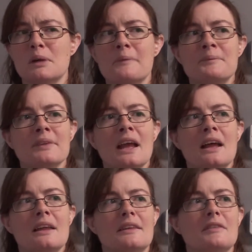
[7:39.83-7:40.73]
But
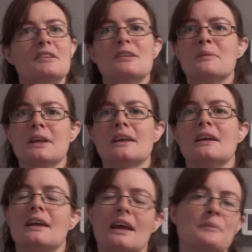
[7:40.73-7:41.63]
there is
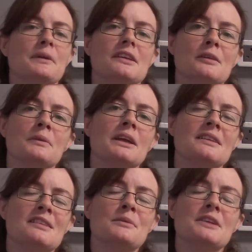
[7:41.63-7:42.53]
can be something
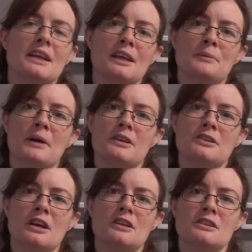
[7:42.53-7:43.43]
intimidating about a
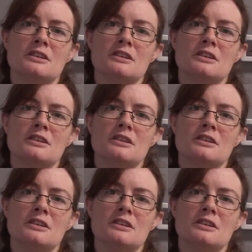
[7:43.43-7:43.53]
church,